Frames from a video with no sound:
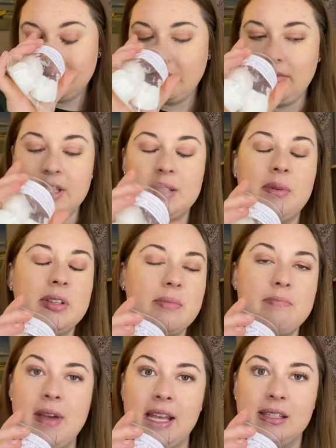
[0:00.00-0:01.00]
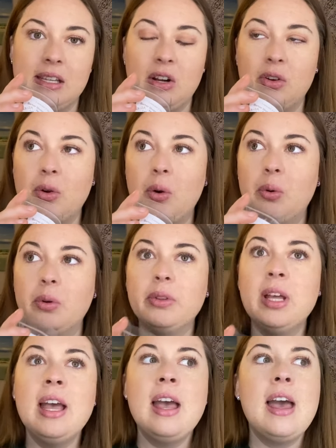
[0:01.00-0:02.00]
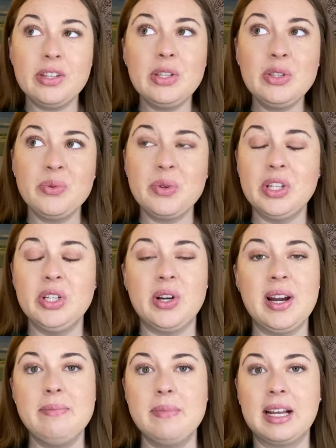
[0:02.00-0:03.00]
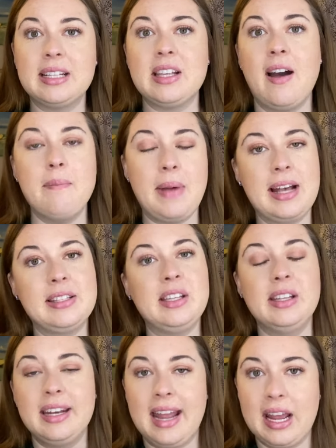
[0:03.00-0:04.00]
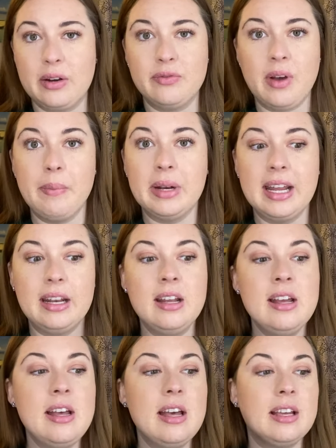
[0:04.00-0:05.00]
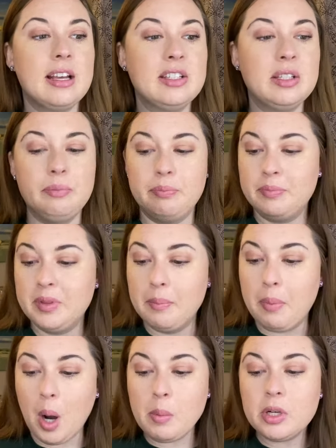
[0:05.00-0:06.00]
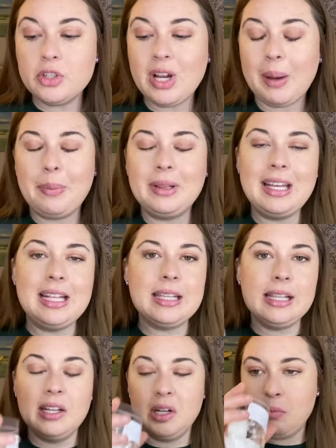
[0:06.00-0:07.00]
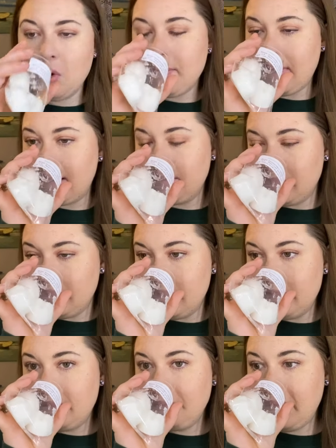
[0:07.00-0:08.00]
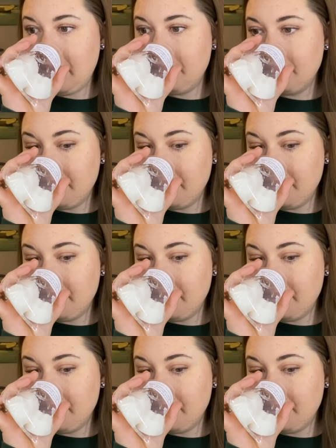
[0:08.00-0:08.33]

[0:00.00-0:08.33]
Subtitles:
This smells amazing on cold. This is a really great mix of masculine and feminine because the Barbershop leans a little more masculine to me,